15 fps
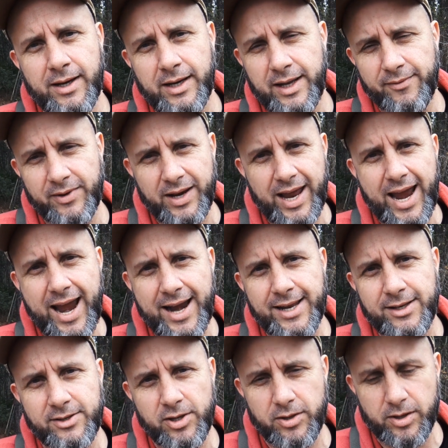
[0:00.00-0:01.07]
It even
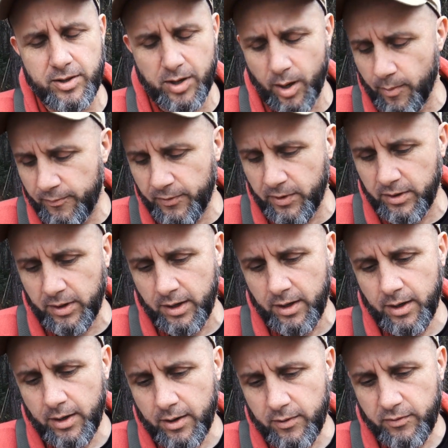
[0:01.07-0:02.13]
added to the comfort
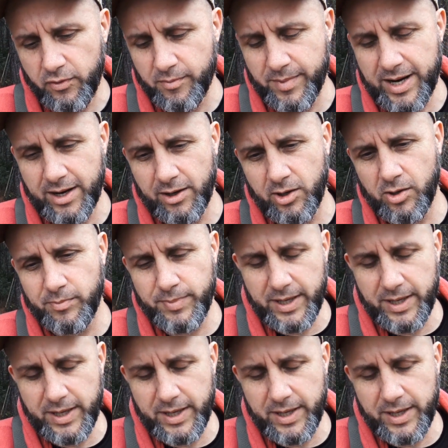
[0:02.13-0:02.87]
for me a little